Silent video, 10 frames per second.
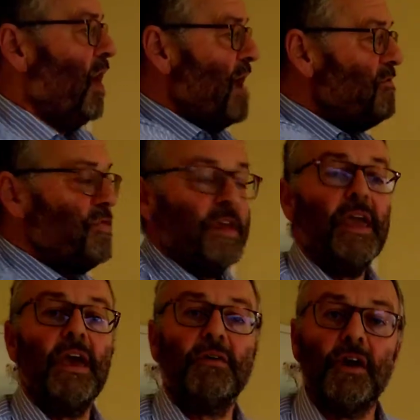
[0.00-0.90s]
everything
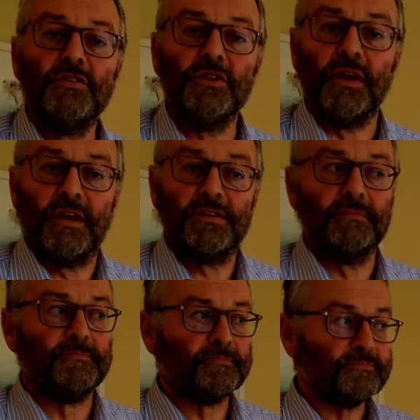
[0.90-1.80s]
here goes on it.
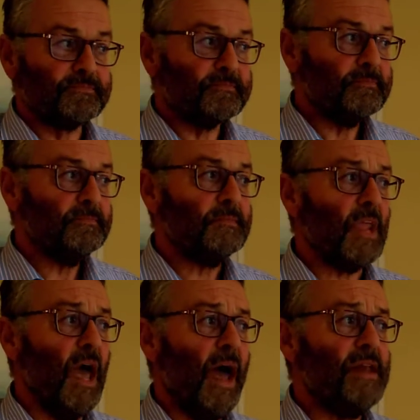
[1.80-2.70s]

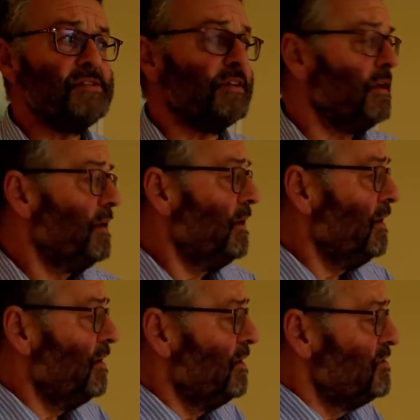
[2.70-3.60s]
And
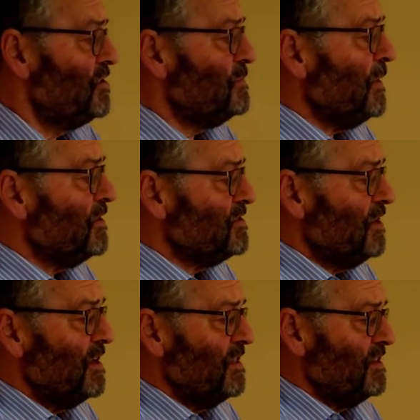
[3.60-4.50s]
just because
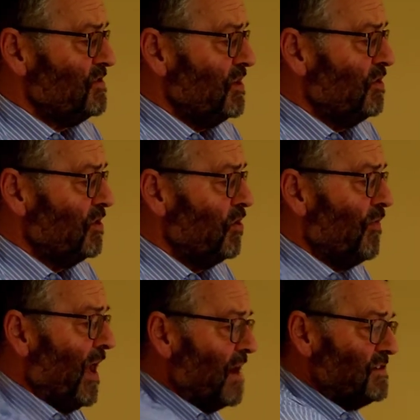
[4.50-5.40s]
you're
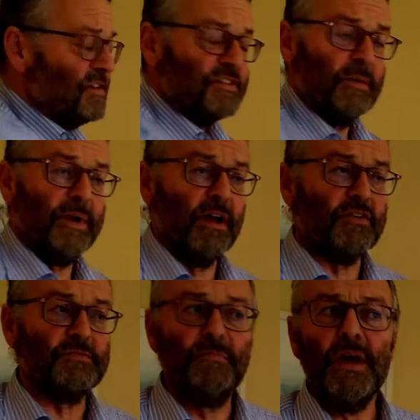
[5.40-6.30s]
reacting to someone
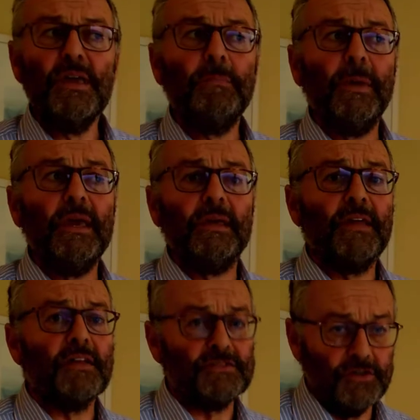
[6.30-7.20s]
else, maybe
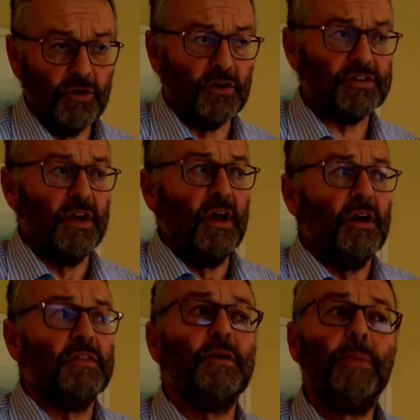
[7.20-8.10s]
that's not
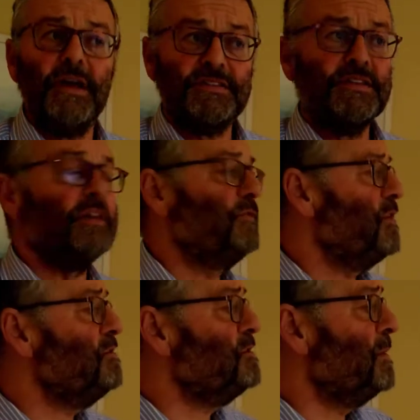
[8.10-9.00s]
the best thing for
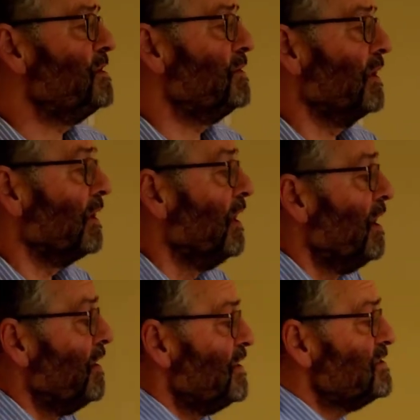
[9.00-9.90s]
you to be doing.
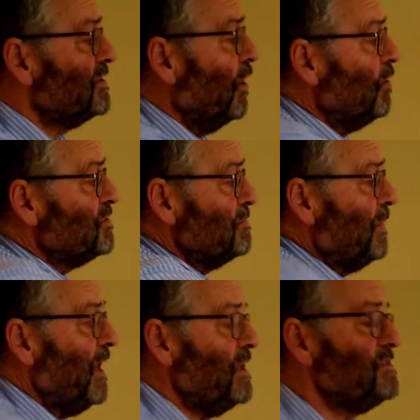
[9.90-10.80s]
These goals and
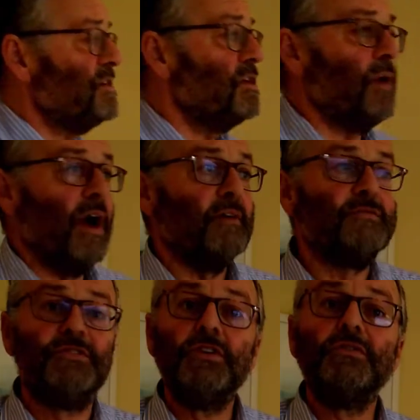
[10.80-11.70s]
plans that you
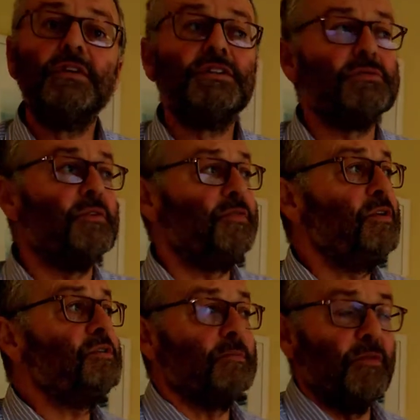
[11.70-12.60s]
have, do you need to
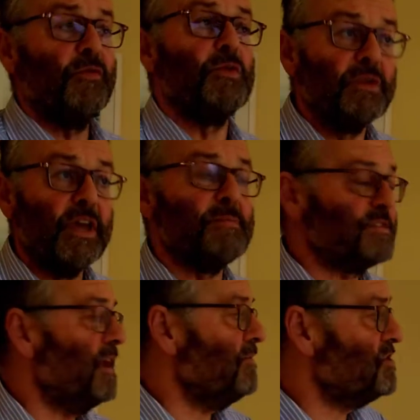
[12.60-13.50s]
review them before you keep
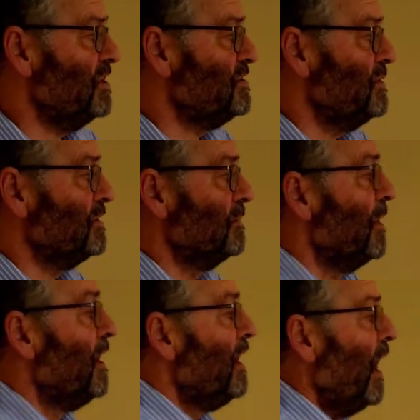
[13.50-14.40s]
slavishly doing them?
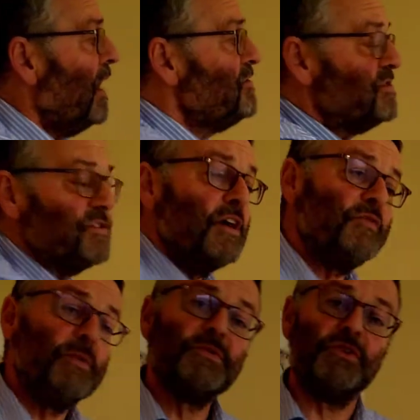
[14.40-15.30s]
And
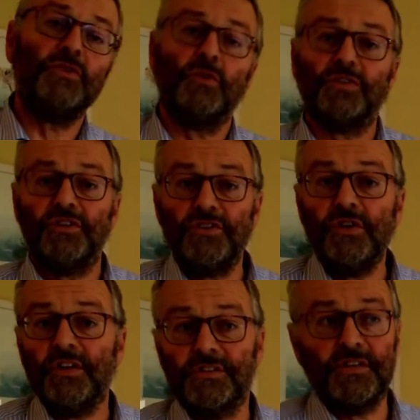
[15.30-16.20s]
stuff that was on your
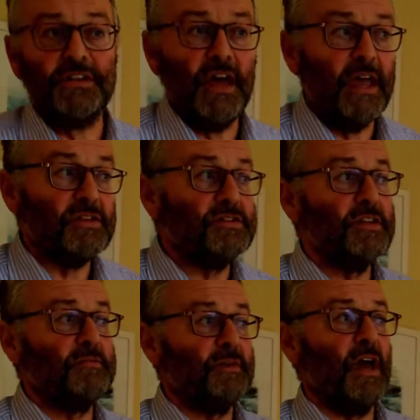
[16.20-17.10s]
to-do list today and you
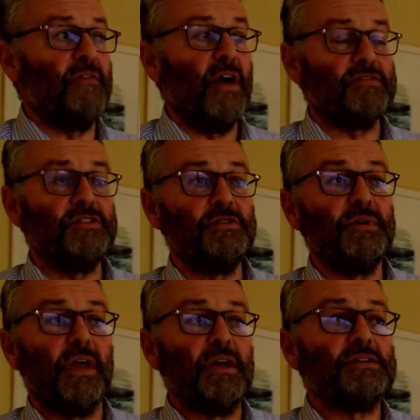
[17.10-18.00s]
didn't get round to
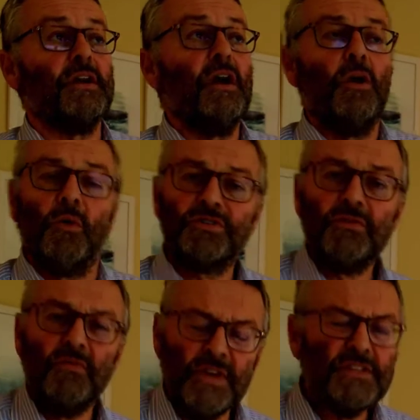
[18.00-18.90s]
doing it, was
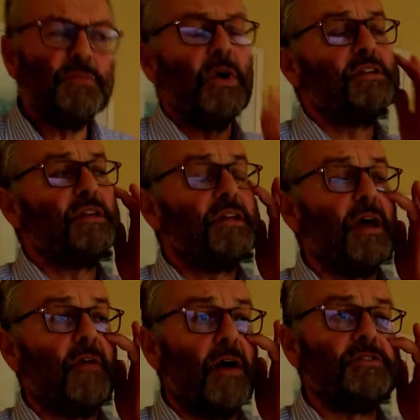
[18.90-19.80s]
there a reason why you didn't
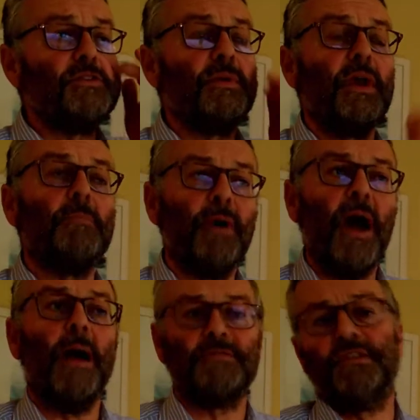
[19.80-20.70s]
get round to doing it?
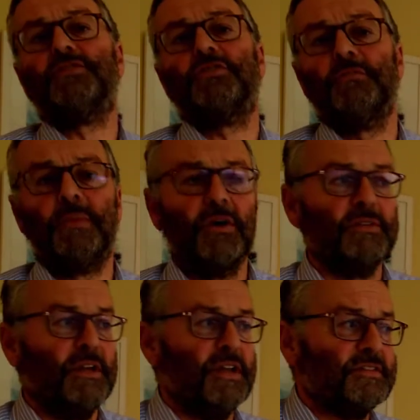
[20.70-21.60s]
Perhaps it shouldn't be
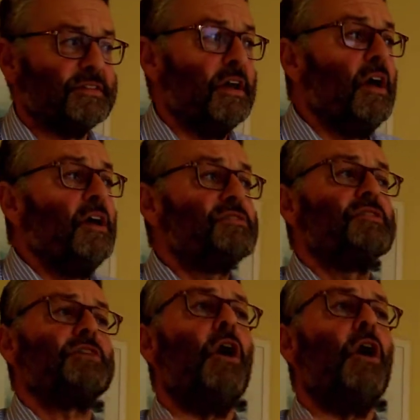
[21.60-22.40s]
on the list. So there's a